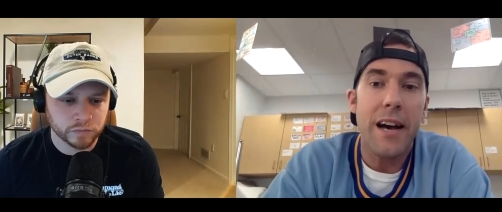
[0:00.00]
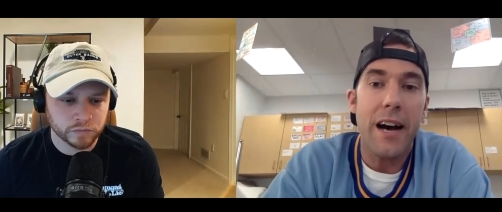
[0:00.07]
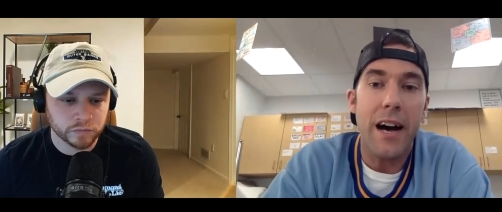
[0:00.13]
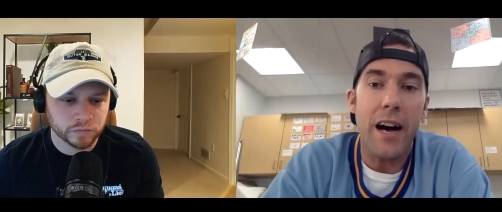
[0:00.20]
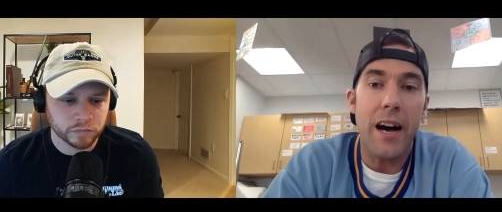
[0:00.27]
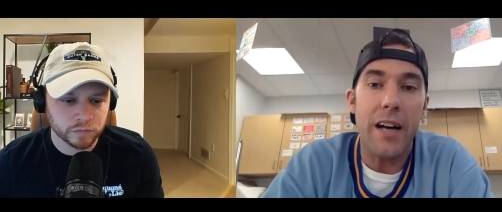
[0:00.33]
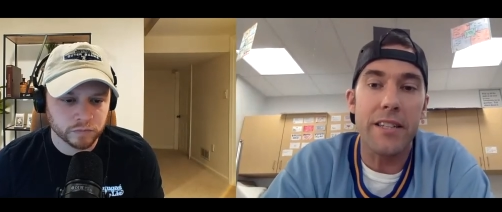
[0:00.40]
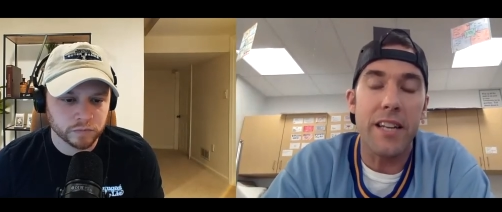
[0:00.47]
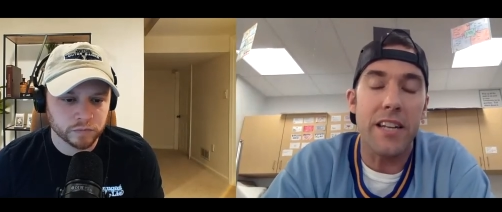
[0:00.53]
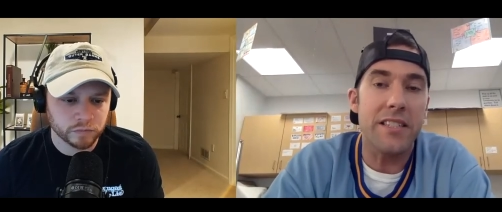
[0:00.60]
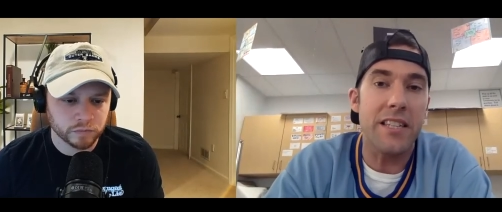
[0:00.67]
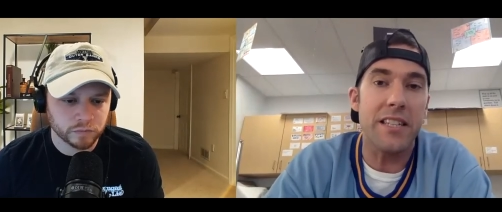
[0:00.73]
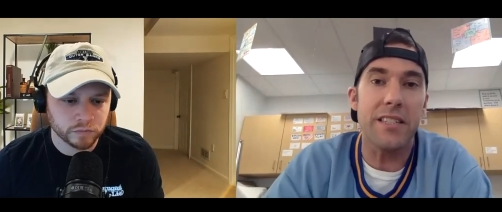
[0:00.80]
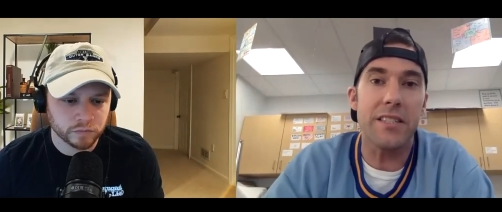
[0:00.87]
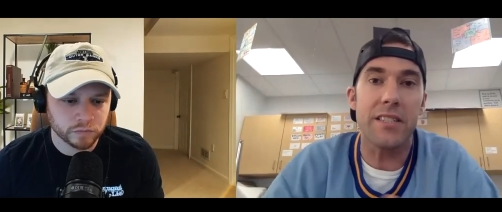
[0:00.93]
Speaker 1: uh, does
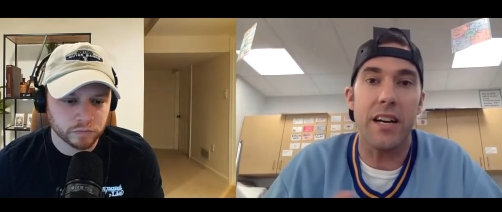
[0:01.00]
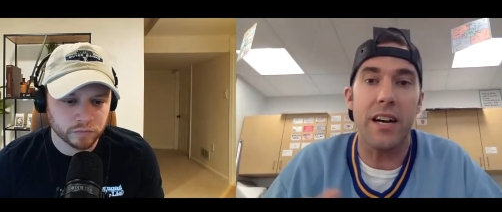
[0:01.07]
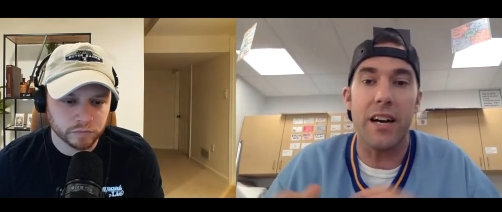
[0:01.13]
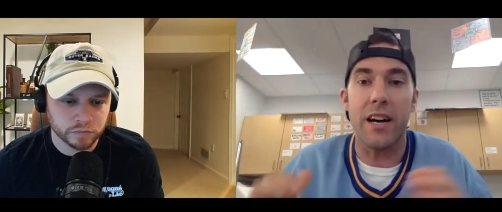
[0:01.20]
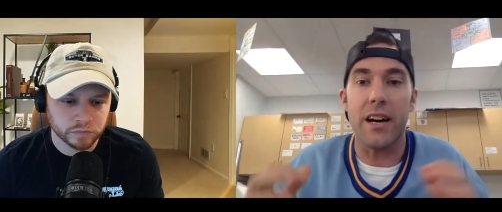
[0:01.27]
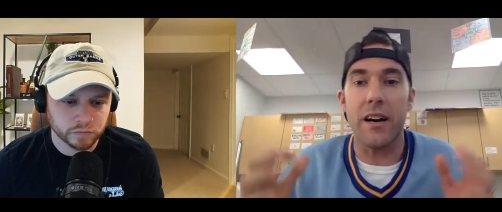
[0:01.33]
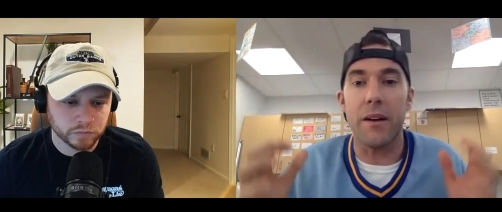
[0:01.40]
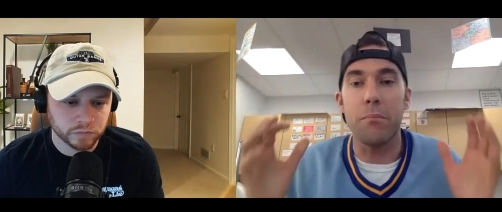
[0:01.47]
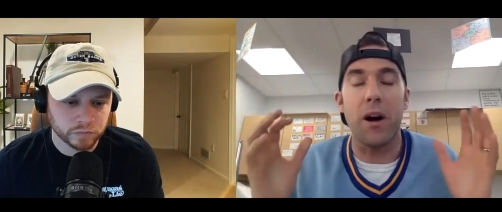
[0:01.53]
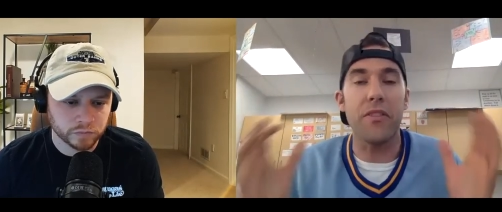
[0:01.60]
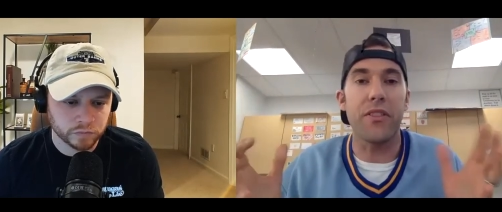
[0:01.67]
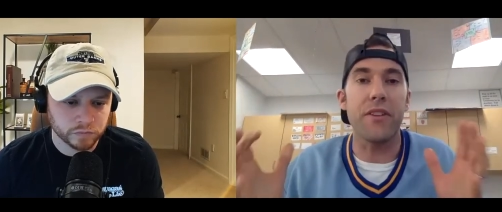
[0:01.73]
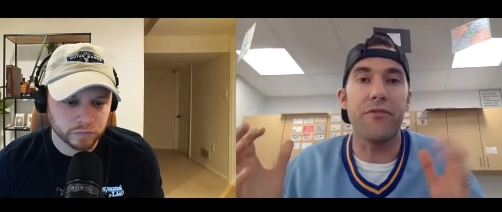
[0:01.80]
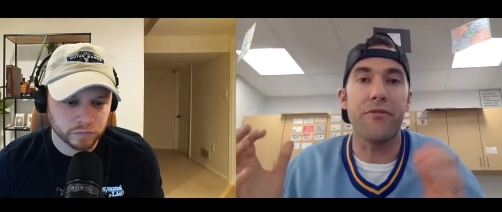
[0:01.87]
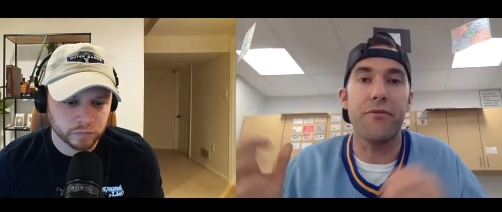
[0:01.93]
his uh,
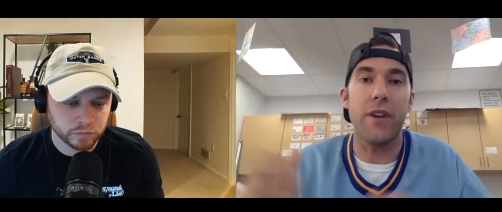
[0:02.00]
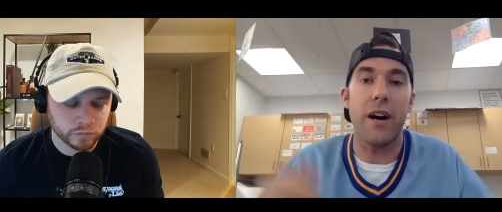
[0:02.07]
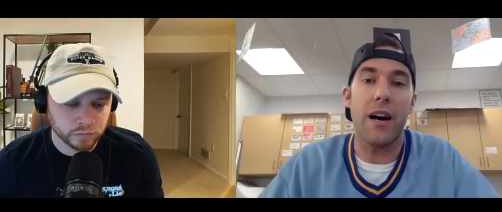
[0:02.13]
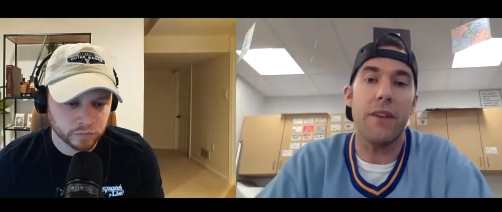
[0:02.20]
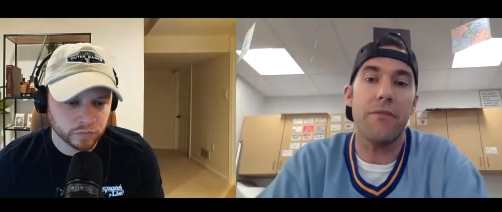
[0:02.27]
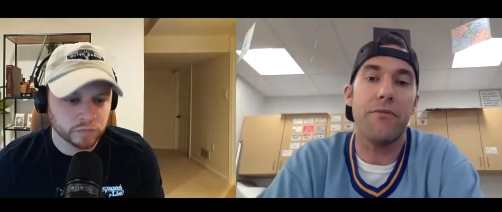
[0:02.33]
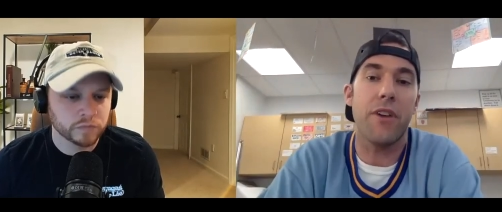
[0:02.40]
monthly uh,